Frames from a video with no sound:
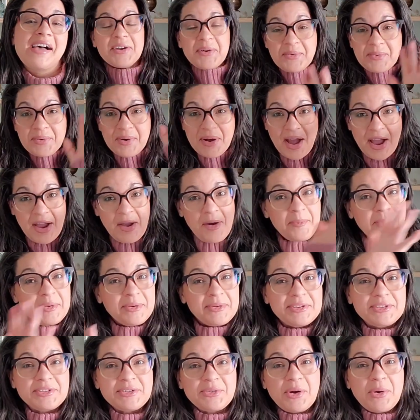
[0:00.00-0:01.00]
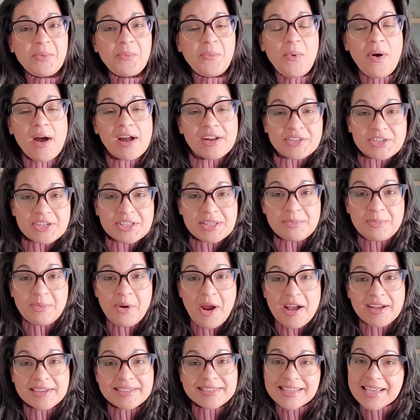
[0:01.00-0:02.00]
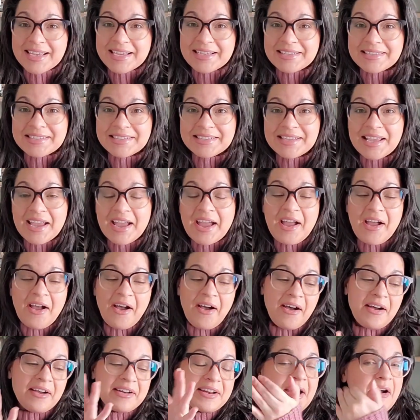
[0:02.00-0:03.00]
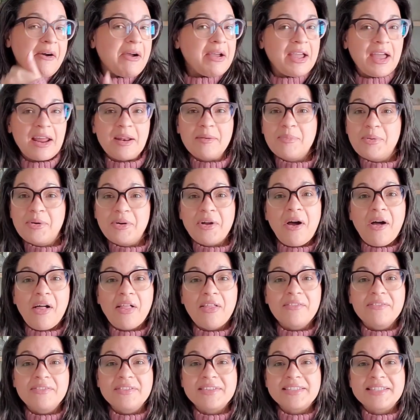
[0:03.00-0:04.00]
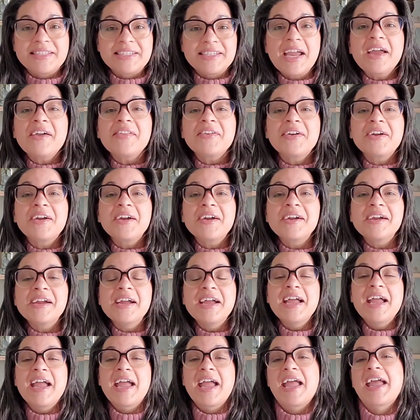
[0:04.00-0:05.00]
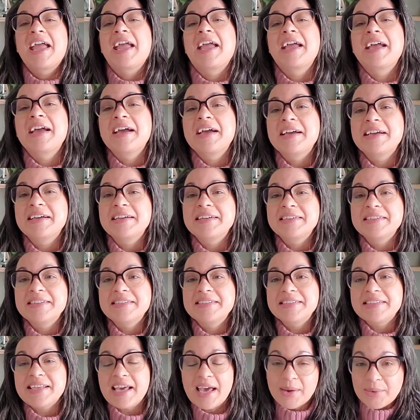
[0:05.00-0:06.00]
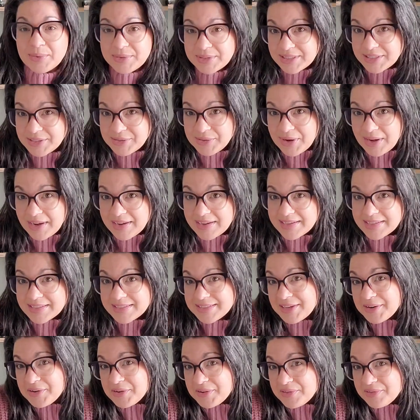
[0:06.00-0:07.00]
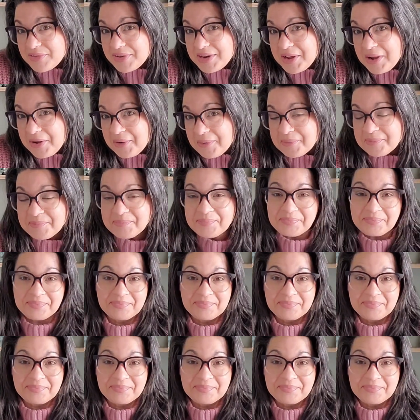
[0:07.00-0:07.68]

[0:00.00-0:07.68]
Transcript: so I hope you enjoy watching the process on how I kind of put all of this together and I will see you guys later in the video.